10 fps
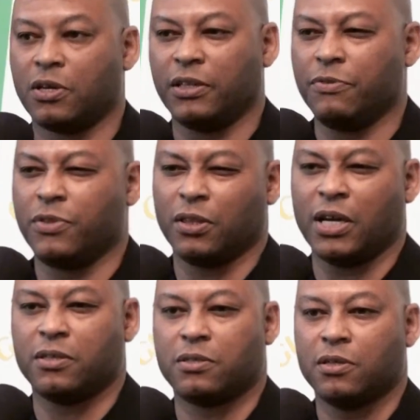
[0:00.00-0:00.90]
I don't think
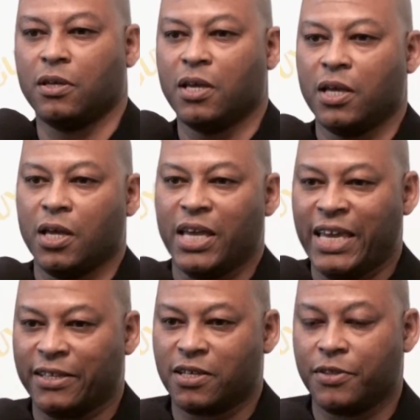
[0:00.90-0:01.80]
that's
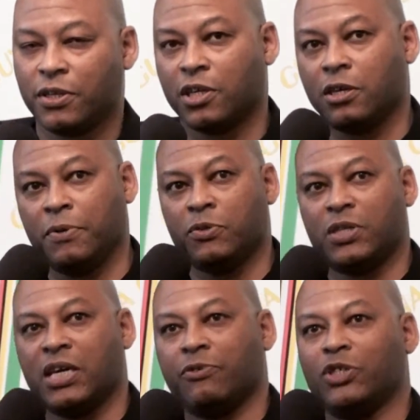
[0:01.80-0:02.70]
it. I think the
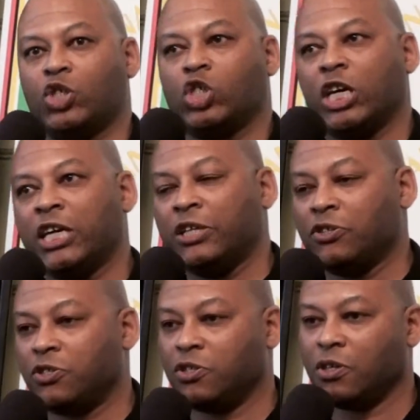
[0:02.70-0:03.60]
community here has
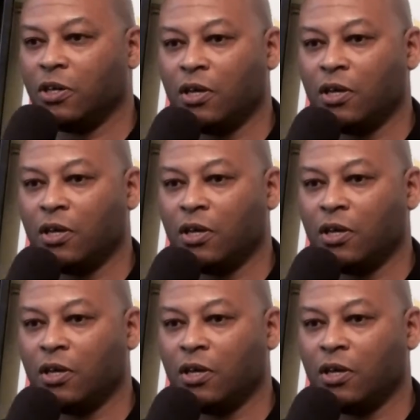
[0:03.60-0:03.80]
changed.